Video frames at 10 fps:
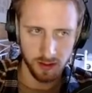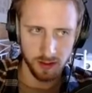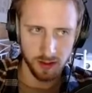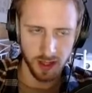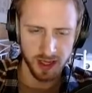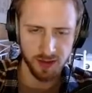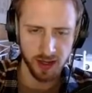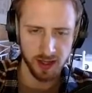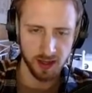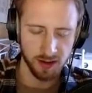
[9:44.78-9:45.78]
Nice
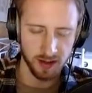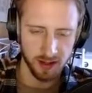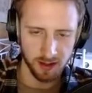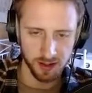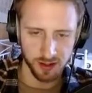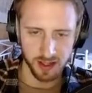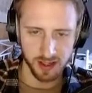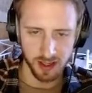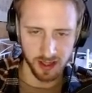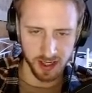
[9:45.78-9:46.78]
right click on the
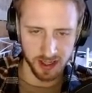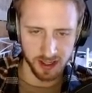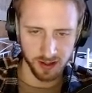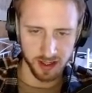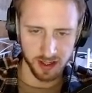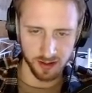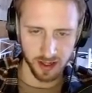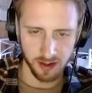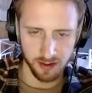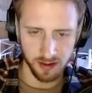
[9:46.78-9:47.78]
Tracer there. Takes the Tracer
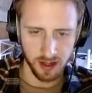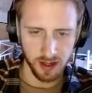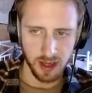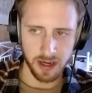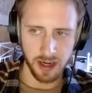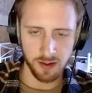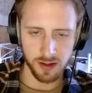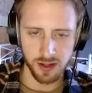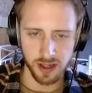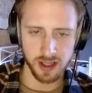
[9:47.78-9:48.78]
straight out. And now
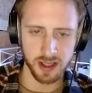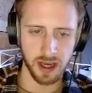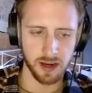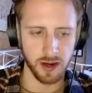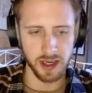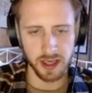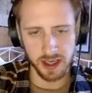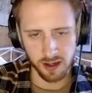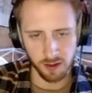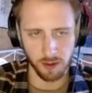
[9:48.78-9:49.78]
that Tracer's dead, right,
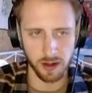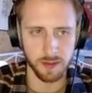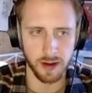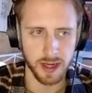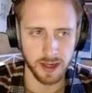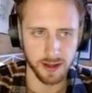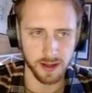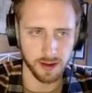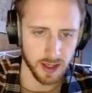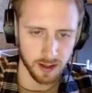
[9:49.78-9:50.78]
he's not worried about anything
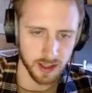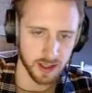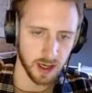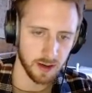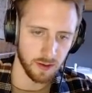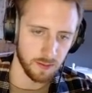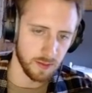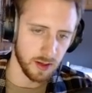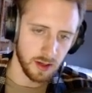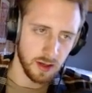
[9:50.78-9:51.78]
really, aside from
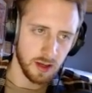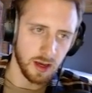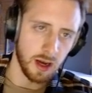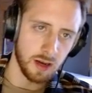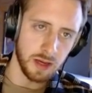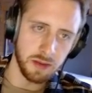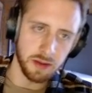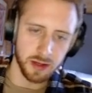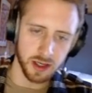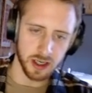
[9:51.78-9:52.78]
maybe
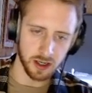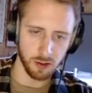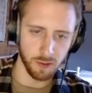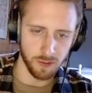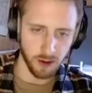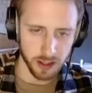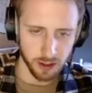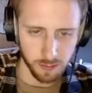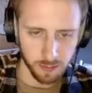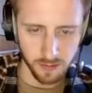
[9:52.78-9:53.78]
positioning too far in the
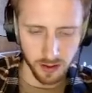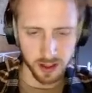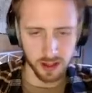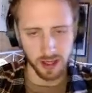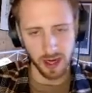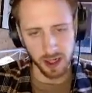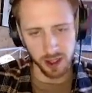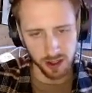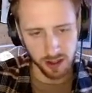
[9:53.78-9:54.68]
open versus the Ashe.